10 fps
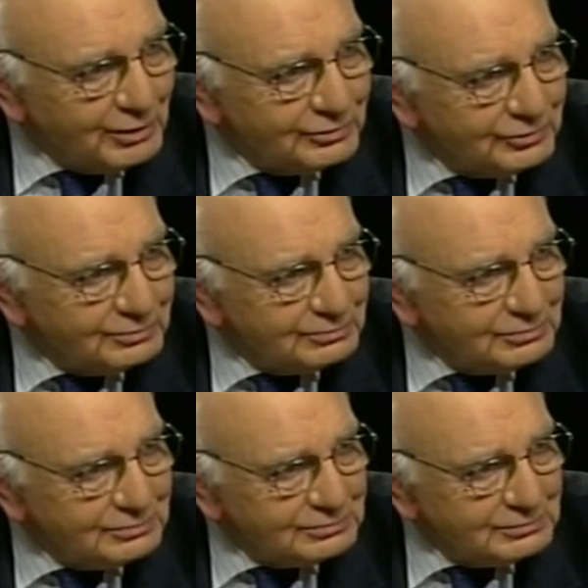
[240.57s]
Belgium,
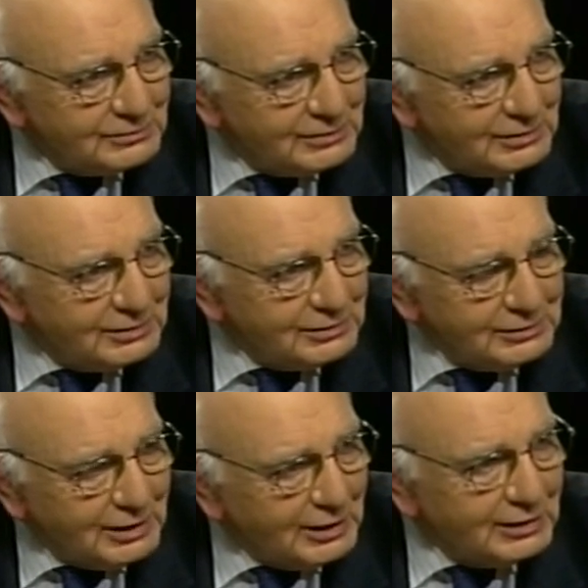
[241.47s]

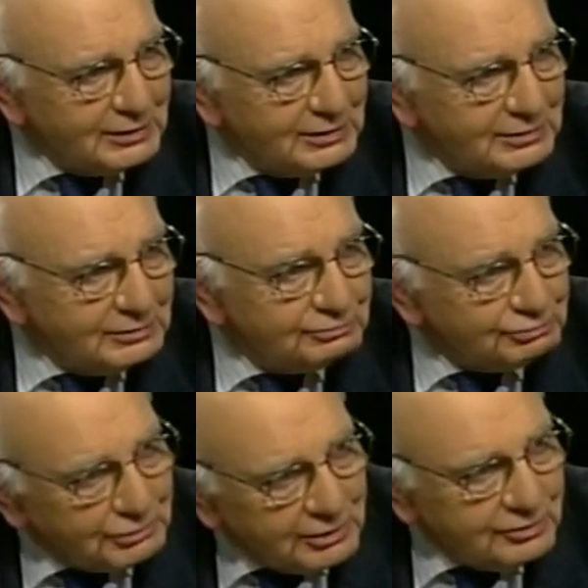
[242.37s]
Holland,
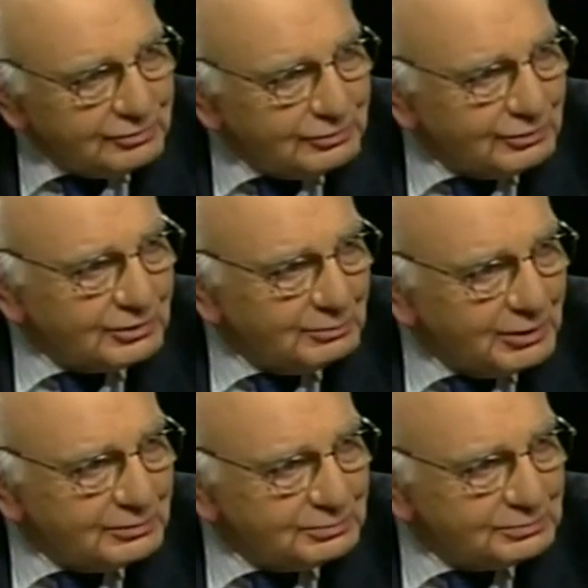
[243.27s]
French talk
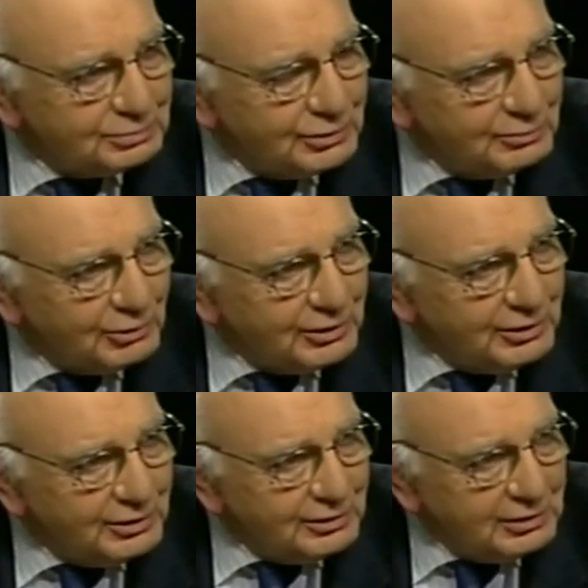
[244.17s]
about putting
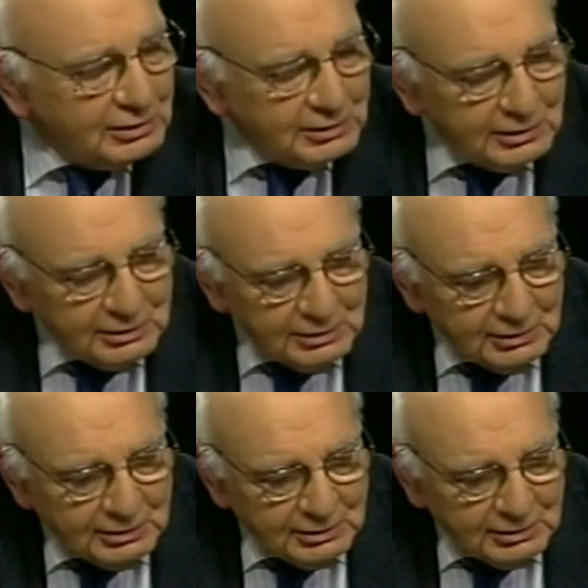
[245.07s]
money in.
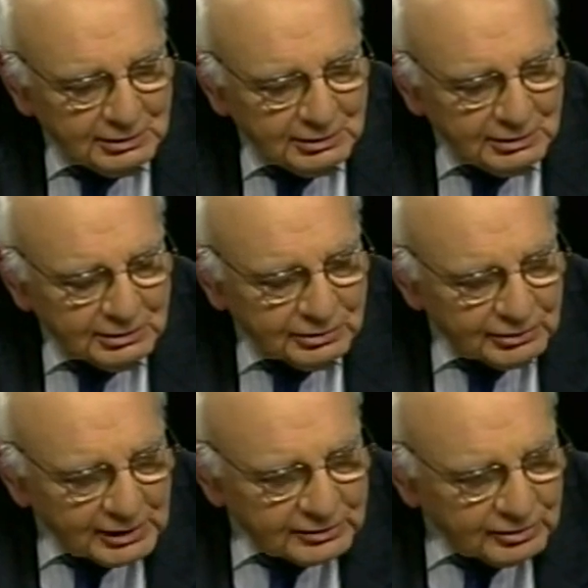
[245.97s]
So
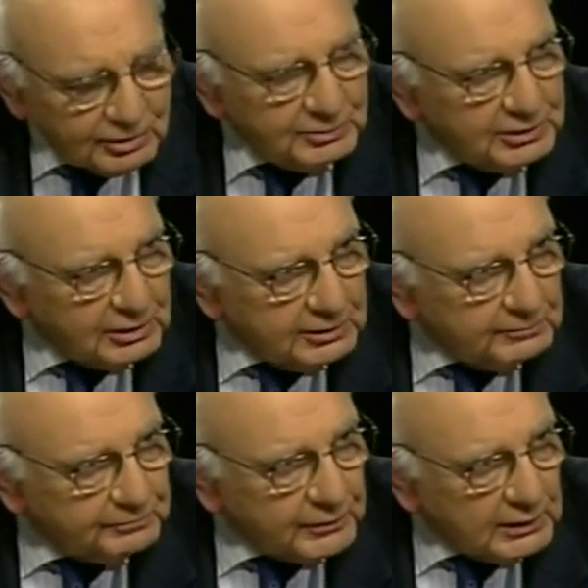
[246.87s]
that's going to be
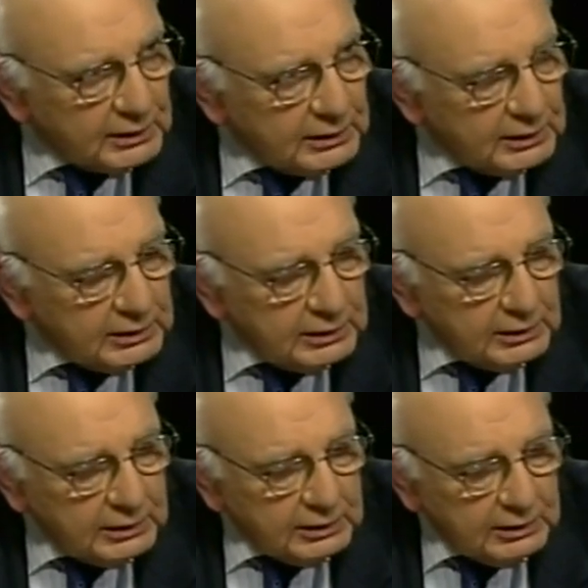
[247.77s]
done.
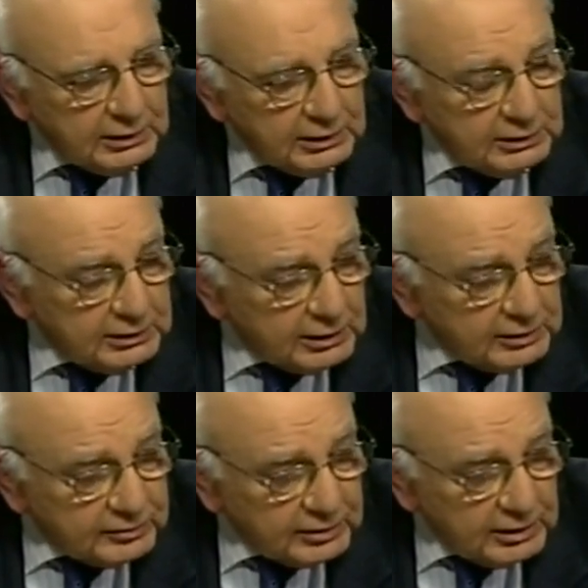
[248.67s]
In the
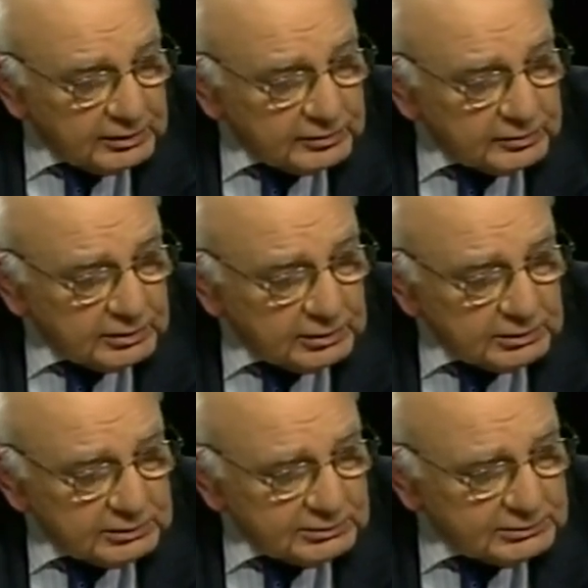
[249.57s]
United States,
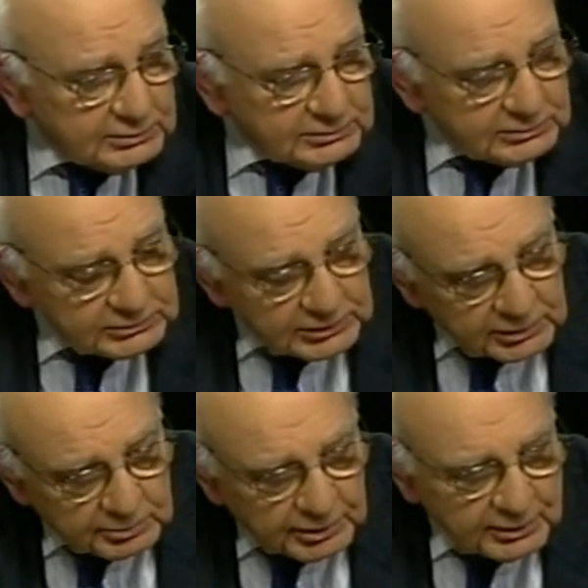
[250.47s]
the
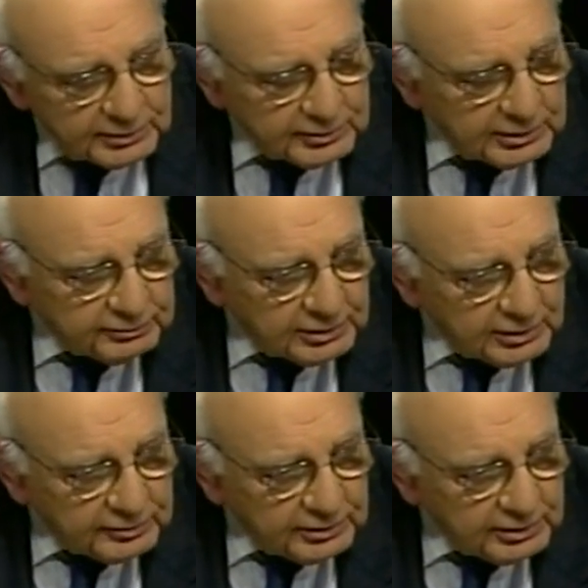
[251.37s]
other banks, the
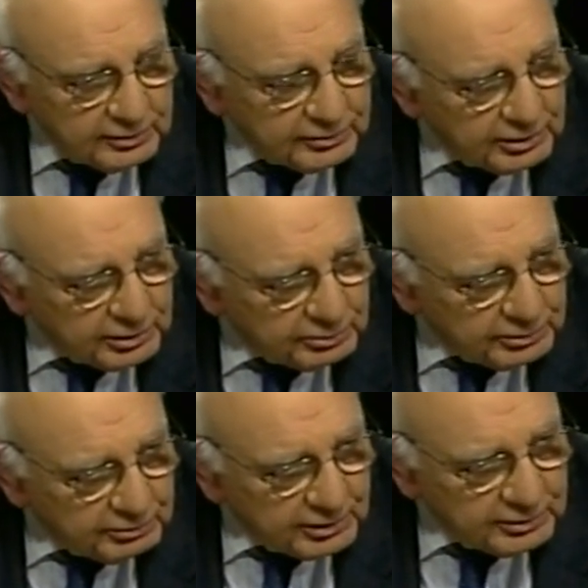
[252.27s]
FDIC is there.
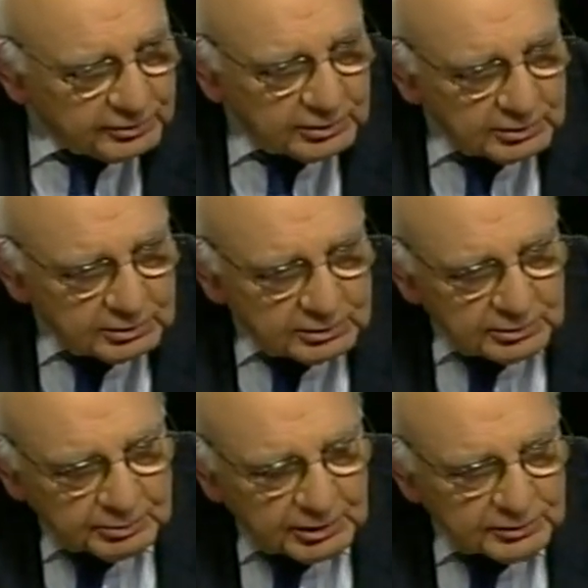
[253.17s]
We raised the
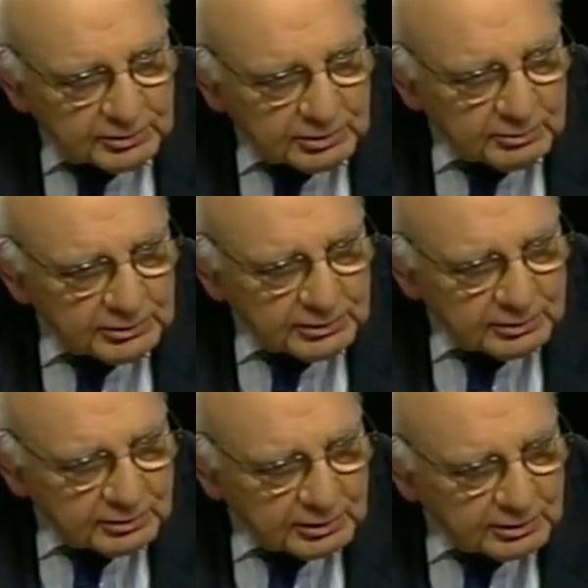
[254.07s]
deposit limit.
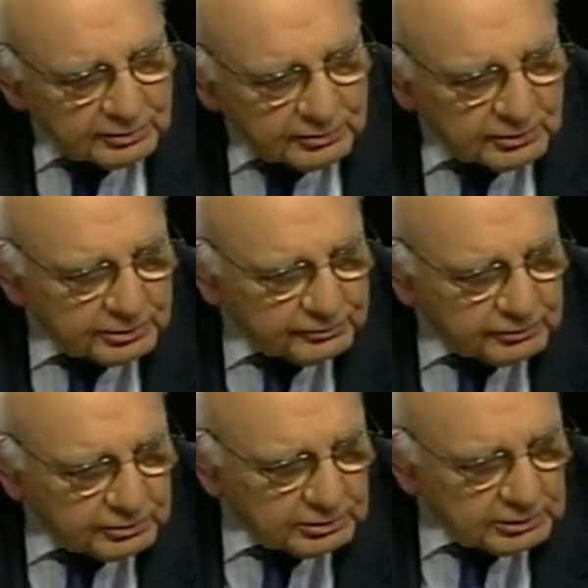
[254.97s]
There's a lot of source
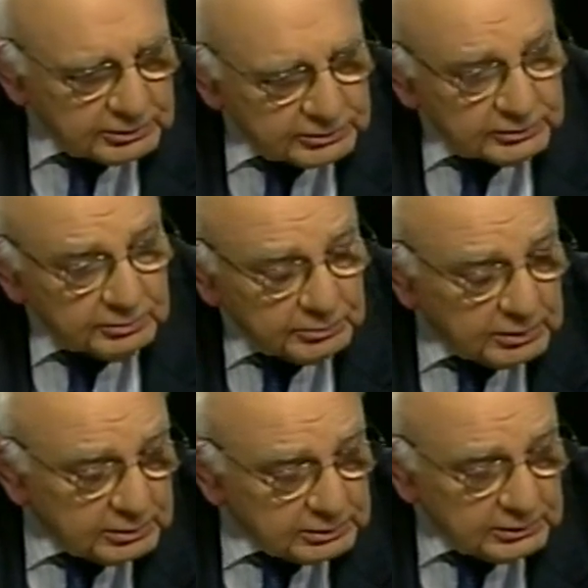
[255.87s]
for some
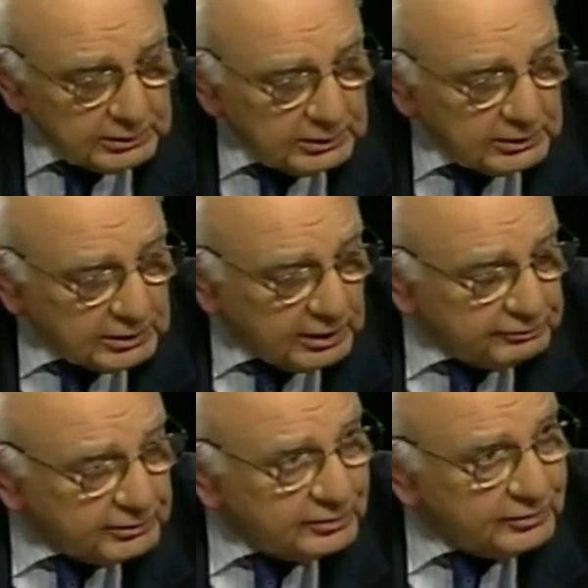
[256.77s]

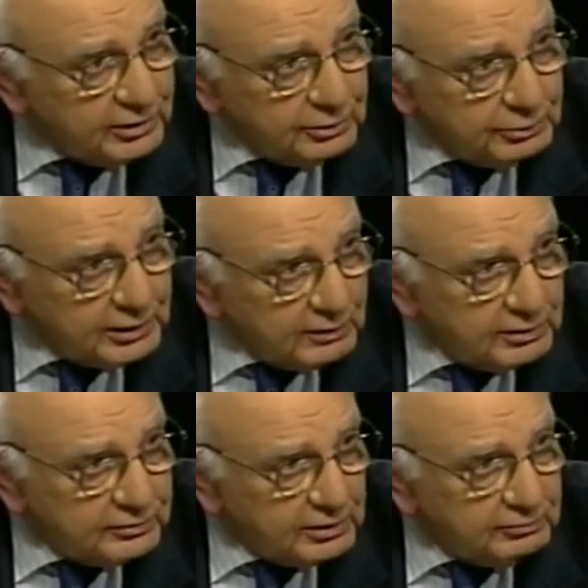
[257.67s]
confidence there. We have
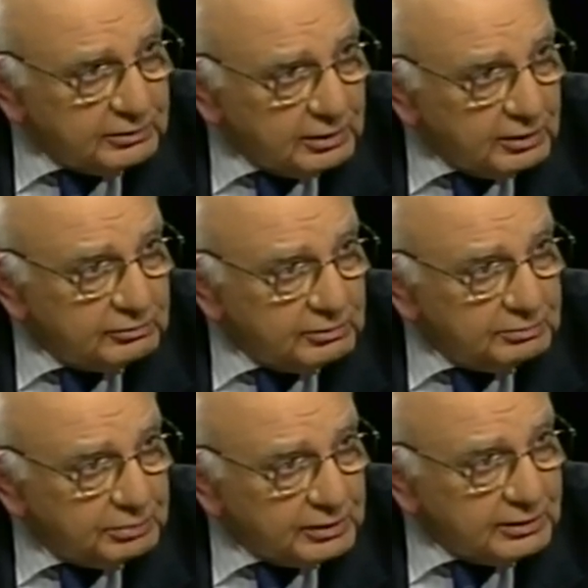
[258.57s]
the
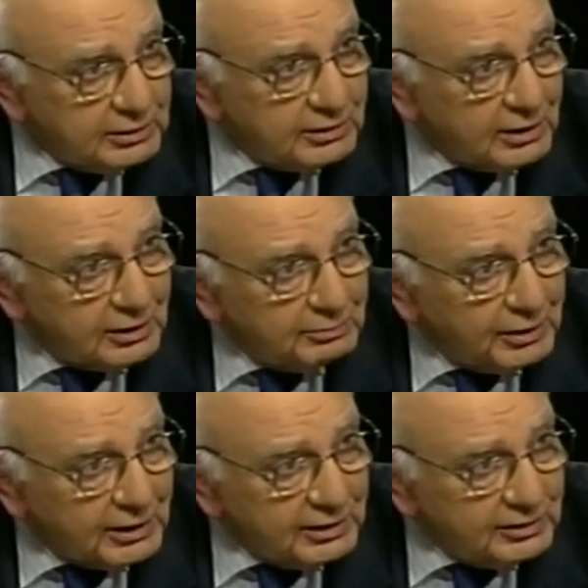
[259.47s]
$700 billion
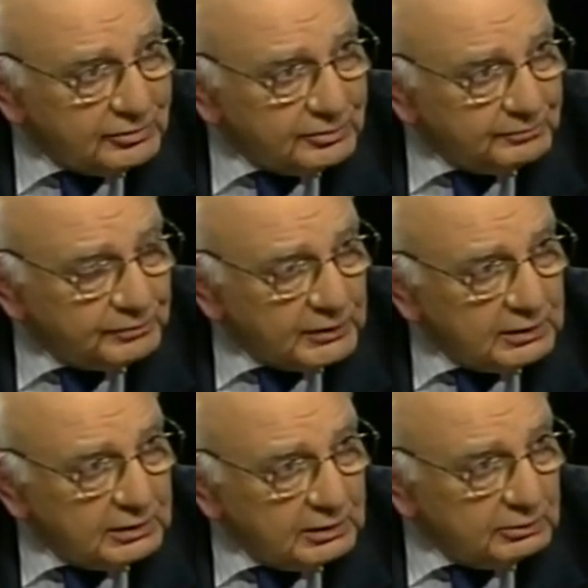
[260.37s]
package,
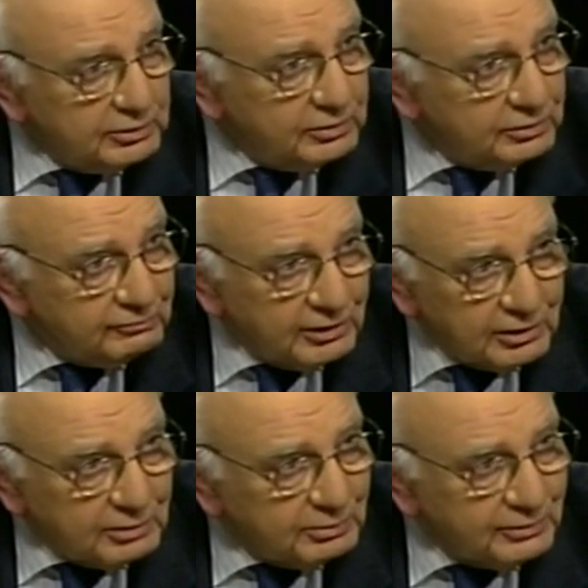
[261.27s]
which is
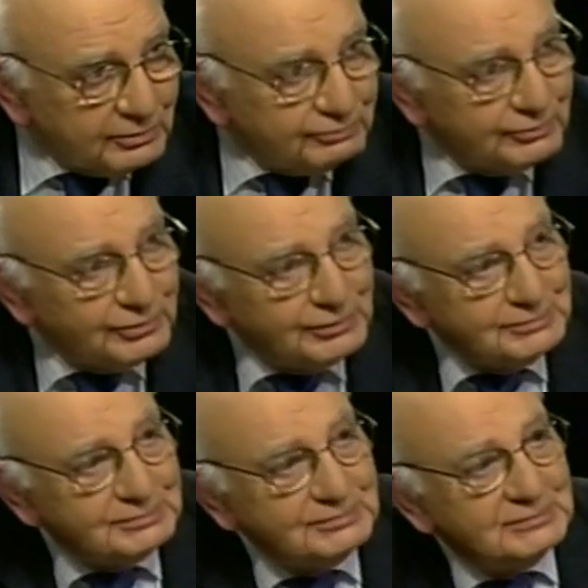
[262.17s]
available for
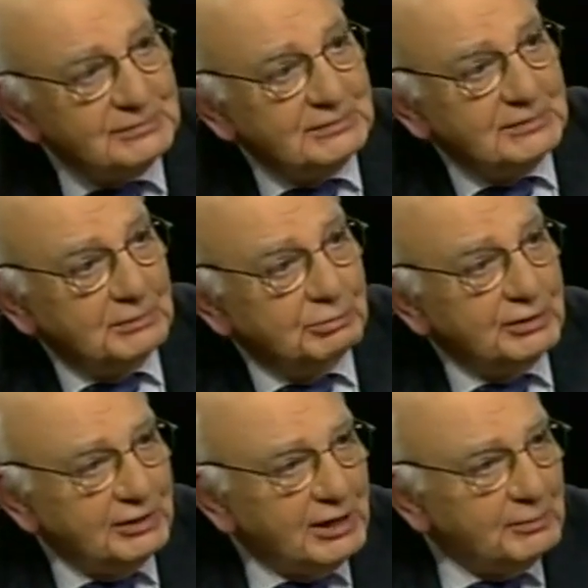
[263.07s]

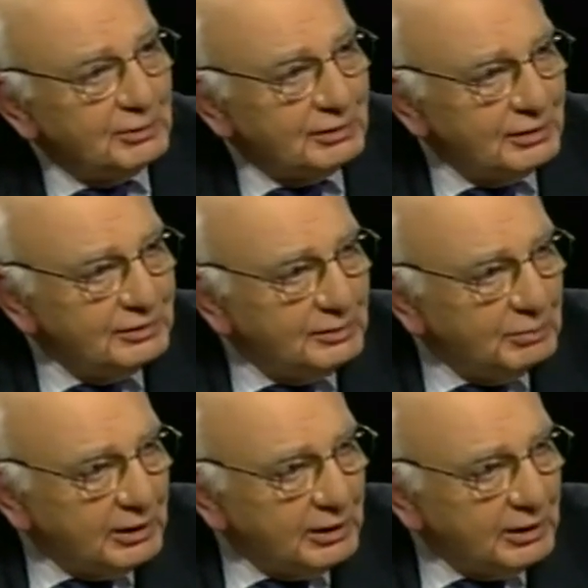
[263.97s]
putting capital into